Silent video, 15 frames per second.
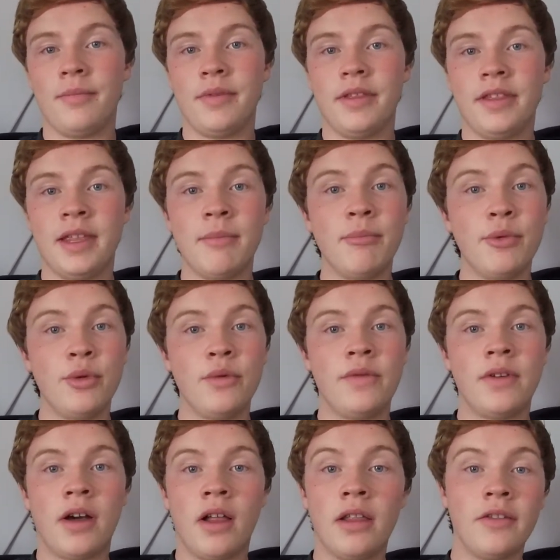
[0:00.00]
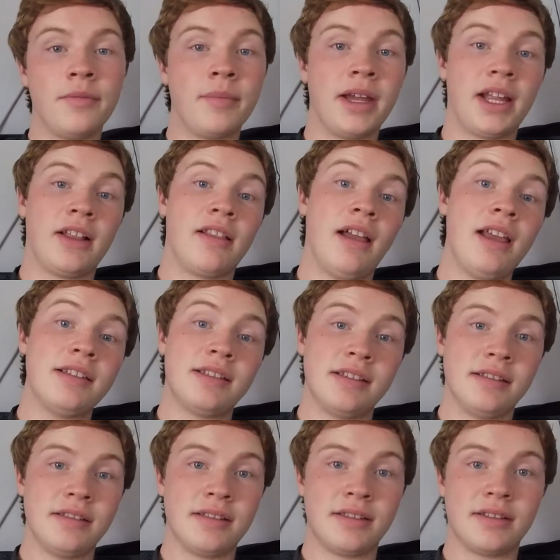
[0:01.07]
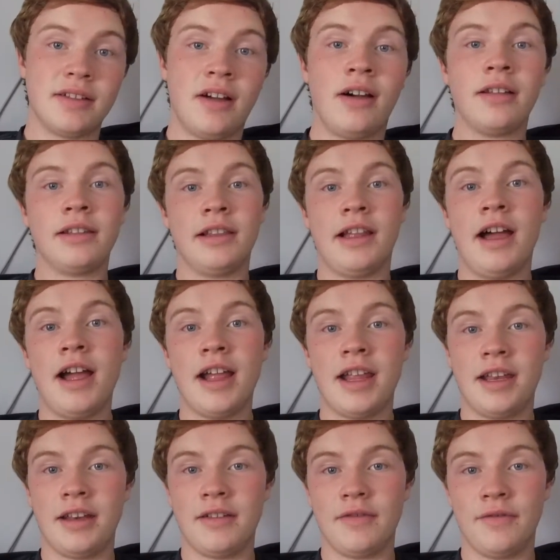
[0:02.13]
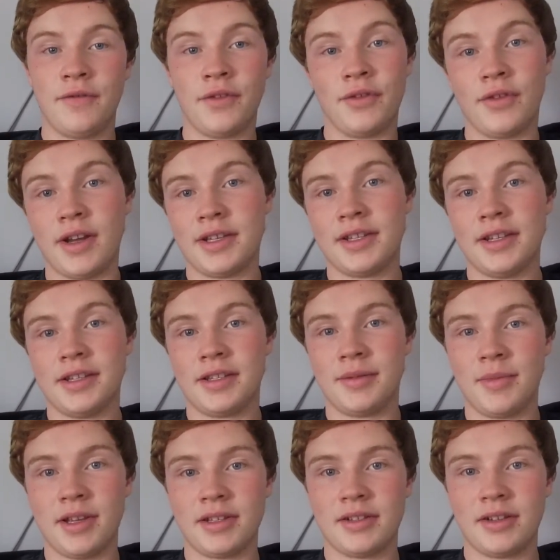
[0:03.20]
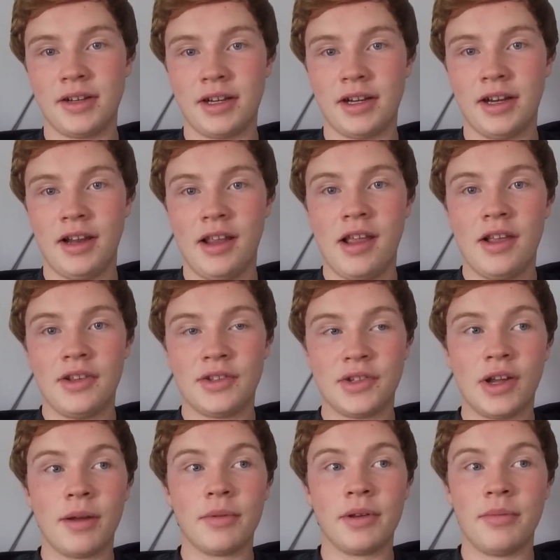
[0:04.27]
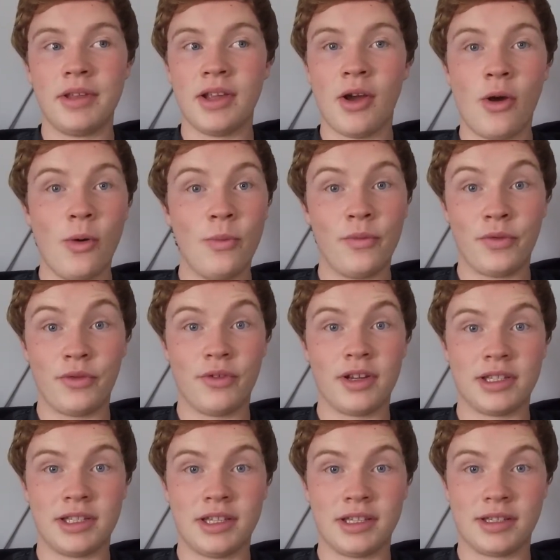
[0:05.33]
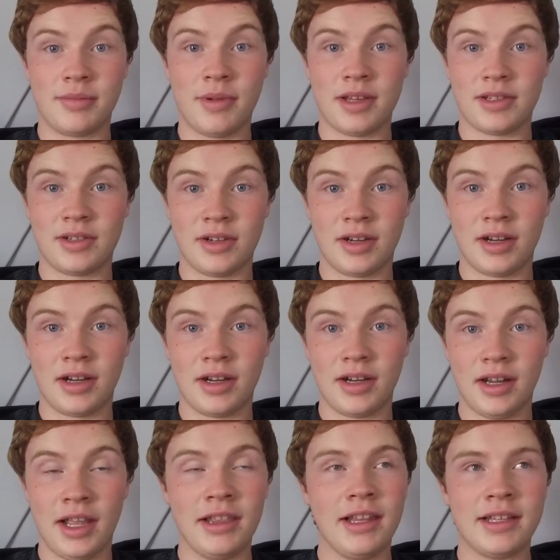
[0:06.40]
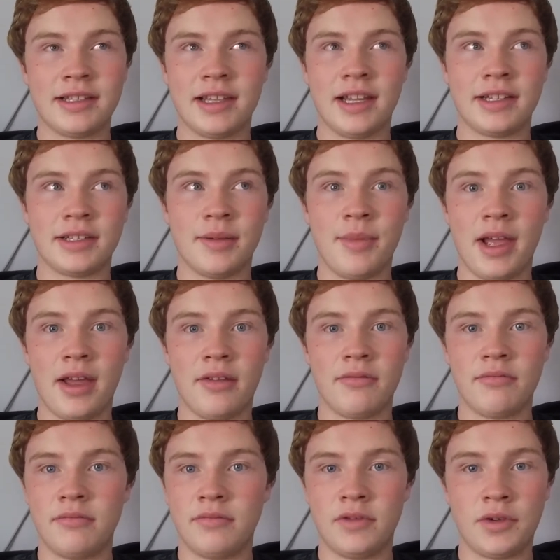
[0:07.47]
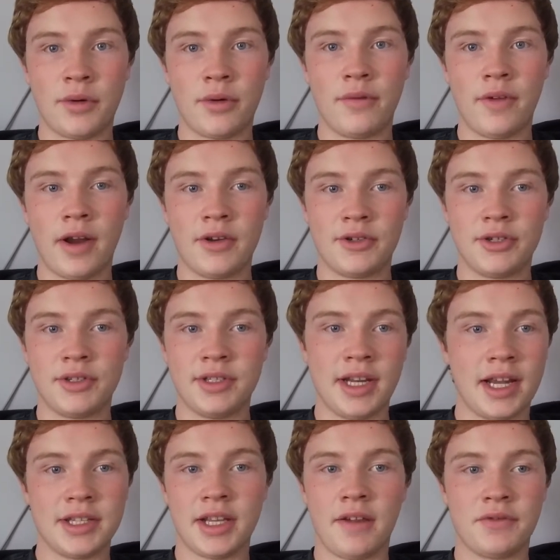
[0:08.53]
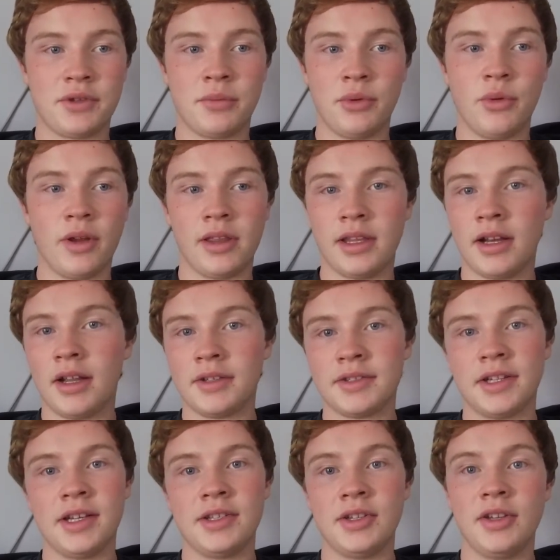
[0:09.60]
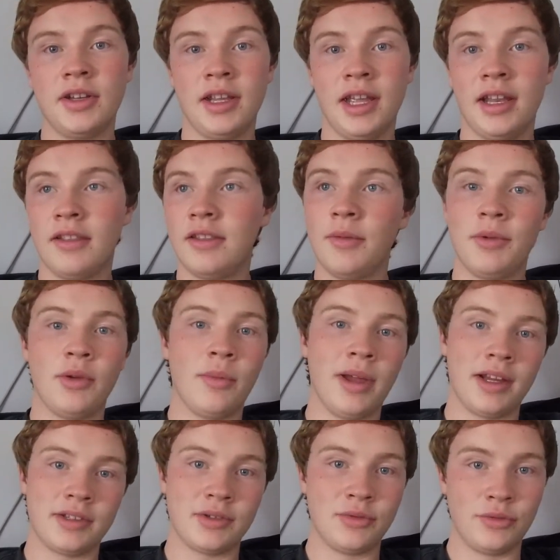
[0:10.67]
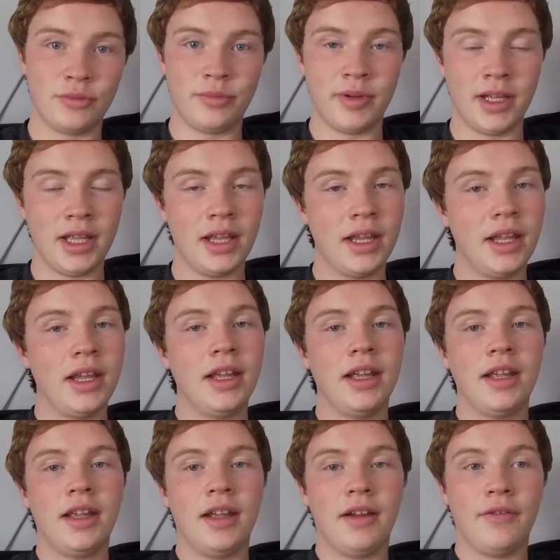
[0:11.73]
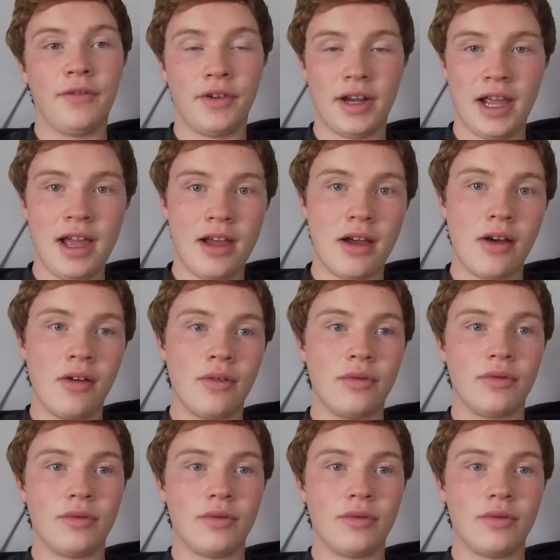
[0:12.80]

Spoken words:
they moved all of my classes online for the rest of the semester. So I'm gonna be home for the rest of the semester, unless like somehow coronavirus just dies off super quickly and all of a sudden it's good again. Then we go back to school. But for now,